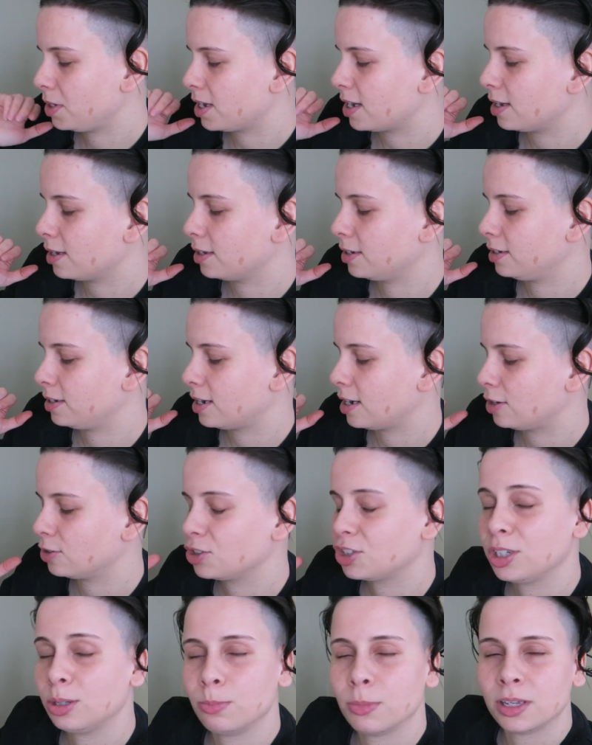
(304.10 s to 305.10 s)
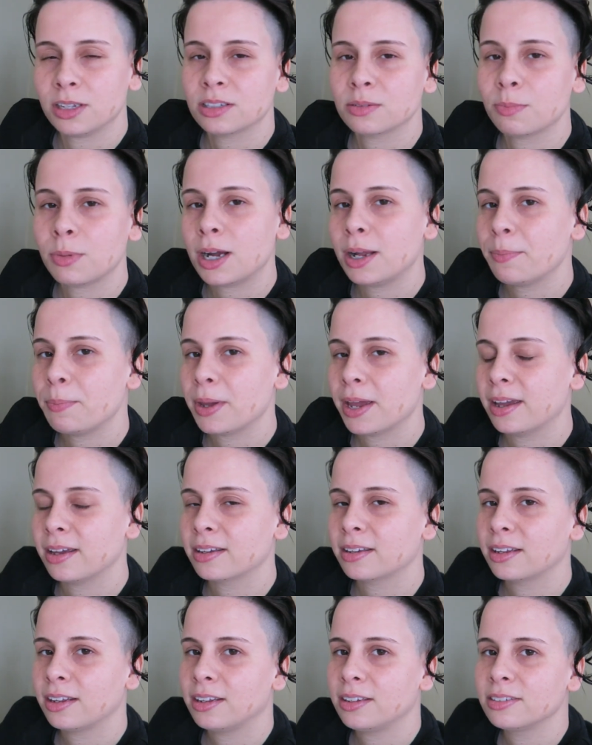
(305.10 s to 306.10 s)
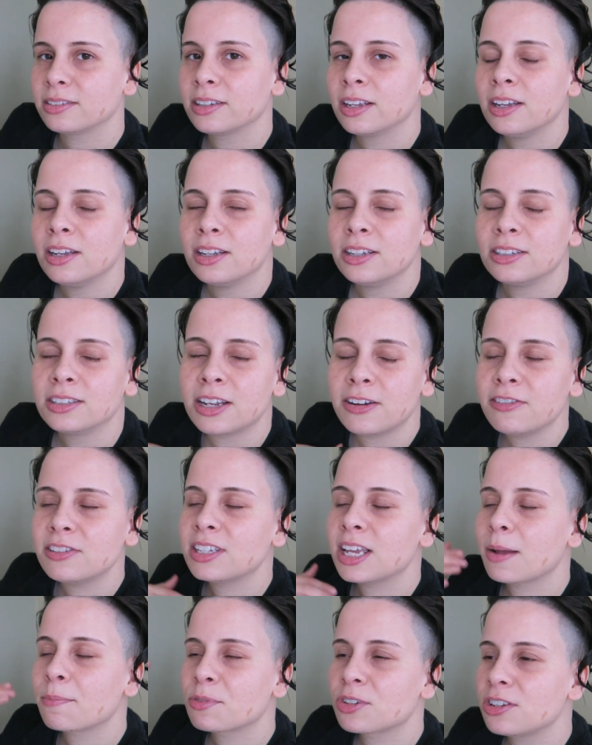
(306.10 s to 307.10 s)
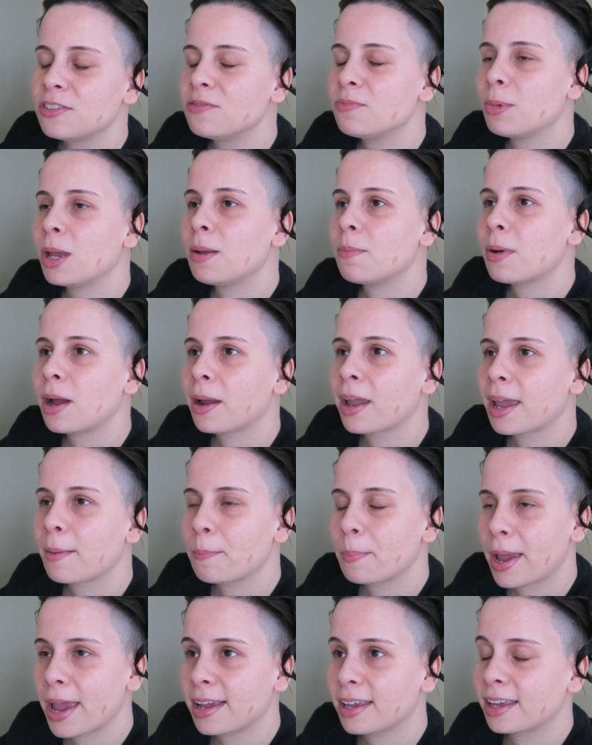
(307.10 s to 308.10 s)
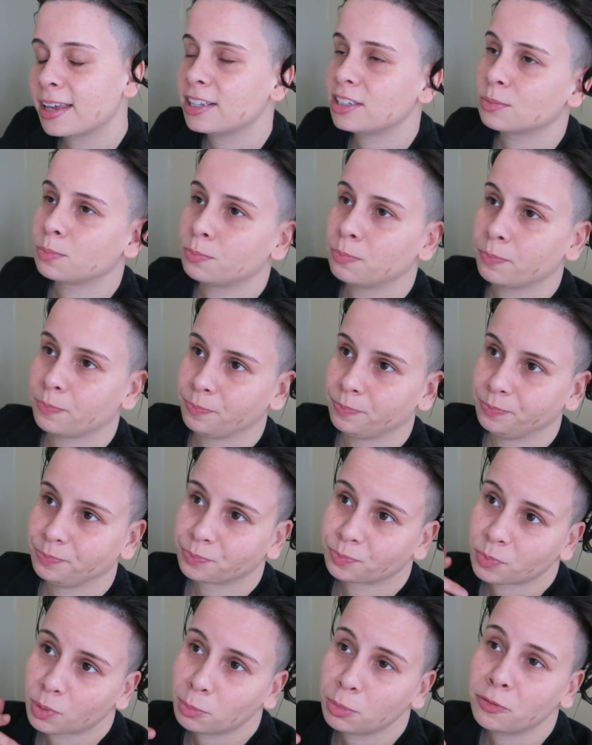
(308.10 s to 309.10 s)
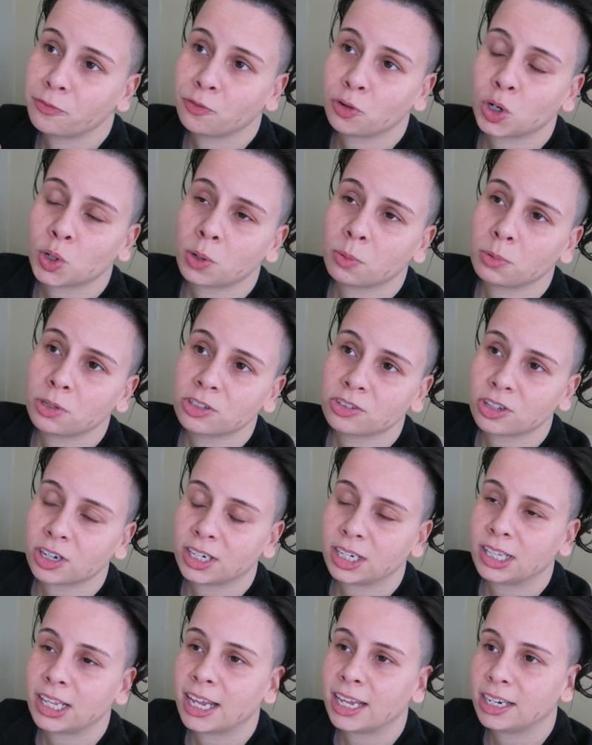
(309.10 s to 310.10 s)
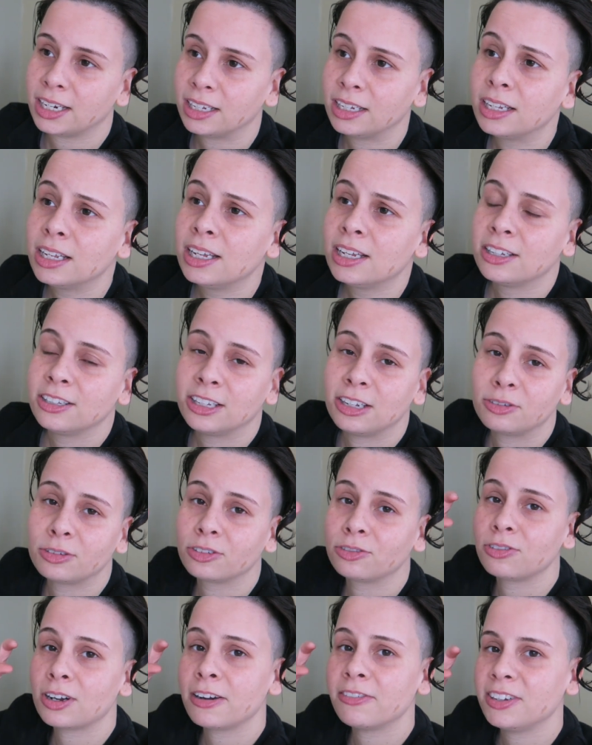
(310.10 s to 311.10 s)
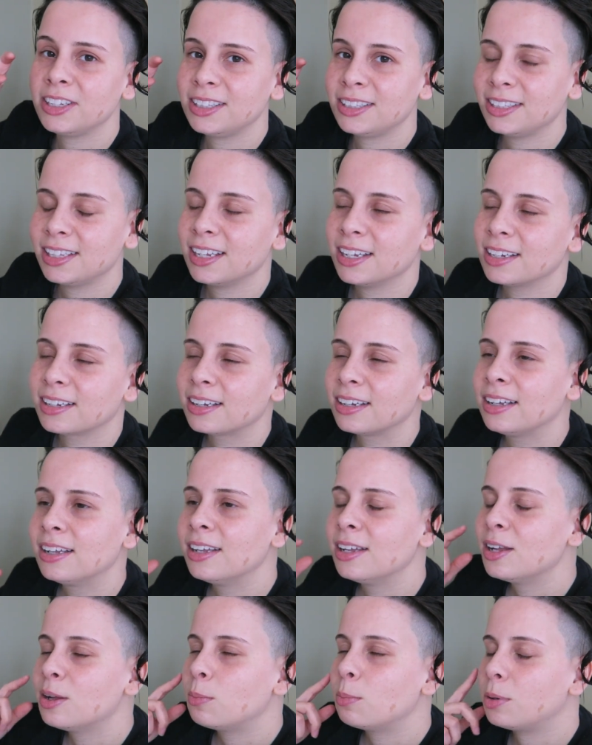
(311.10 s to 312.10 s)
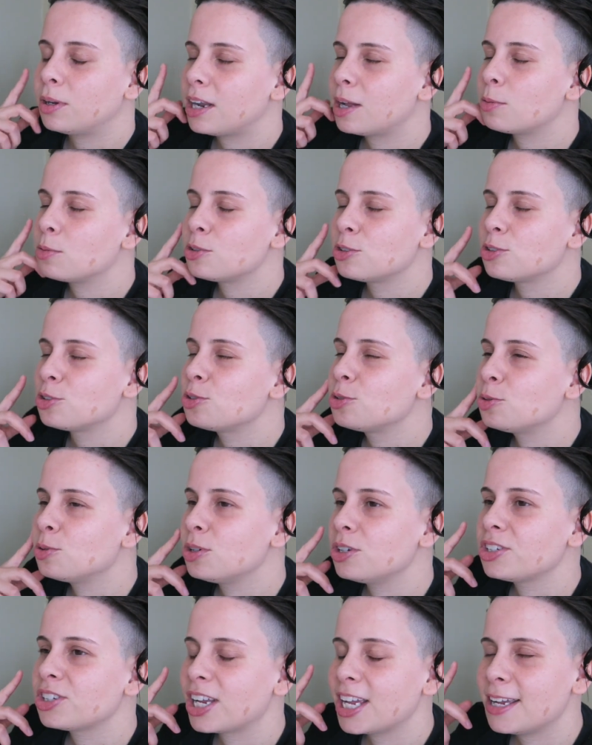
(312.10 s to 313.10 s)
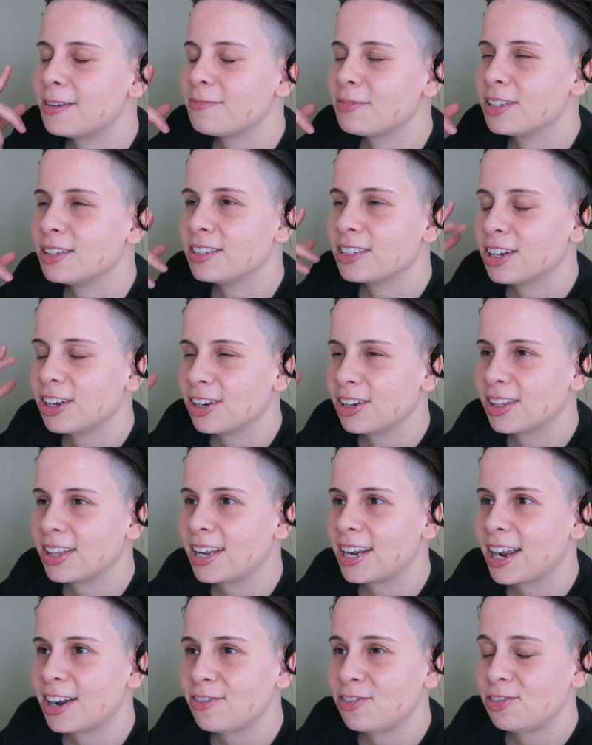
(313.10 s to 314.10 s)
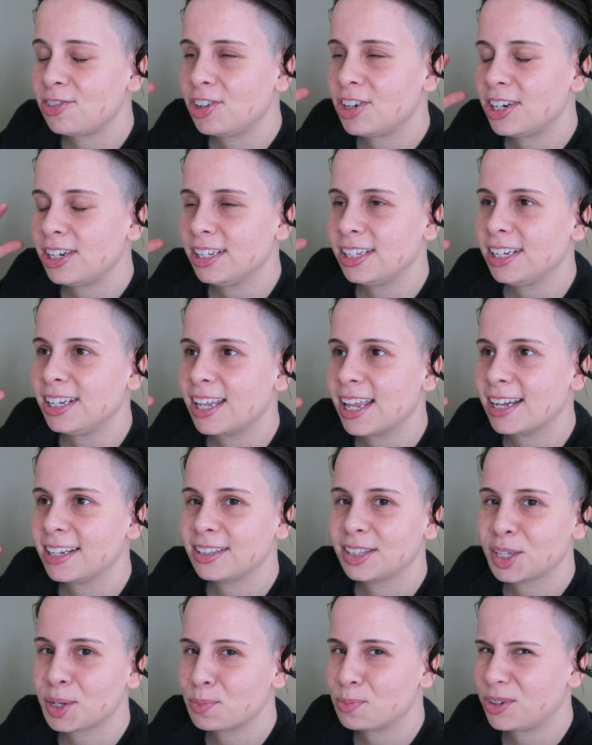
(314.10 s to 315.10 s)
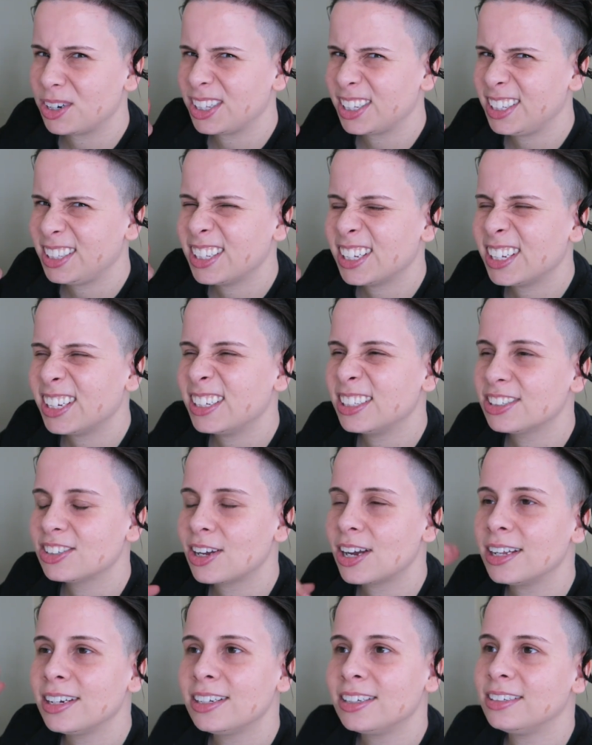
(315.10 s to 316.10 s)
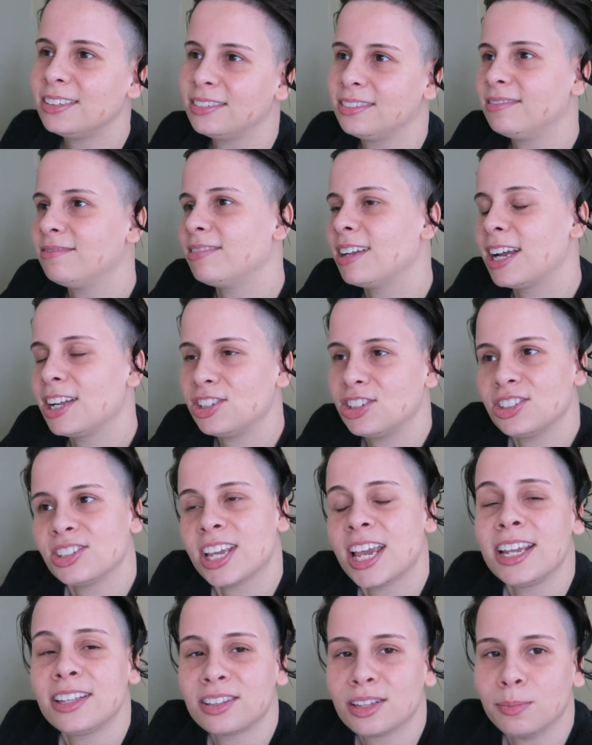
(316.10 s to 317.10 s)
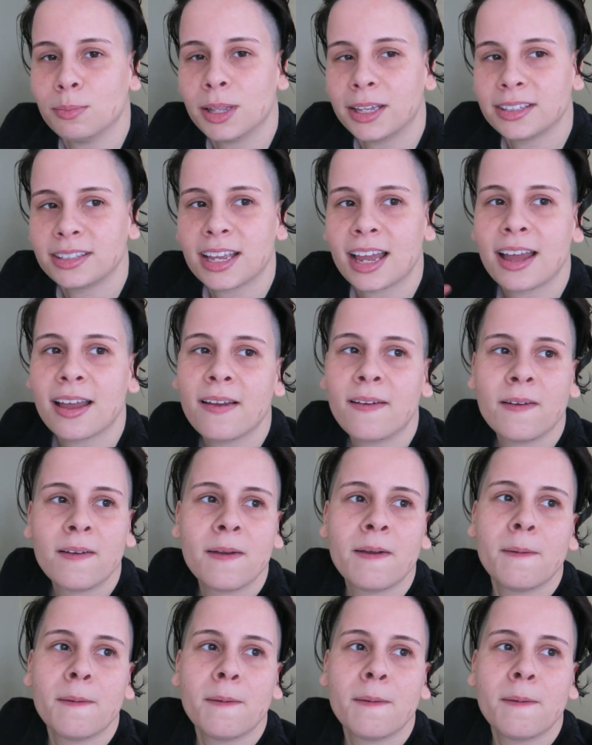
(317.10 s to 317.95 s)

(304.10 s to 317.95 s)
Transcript: behind how she makes my pancakes. Every time she's made my pancakes before when we started dating, they were very thick. But I was too ashamed to tell her that I really liked them really thin, so I didn't, I just ate them like that.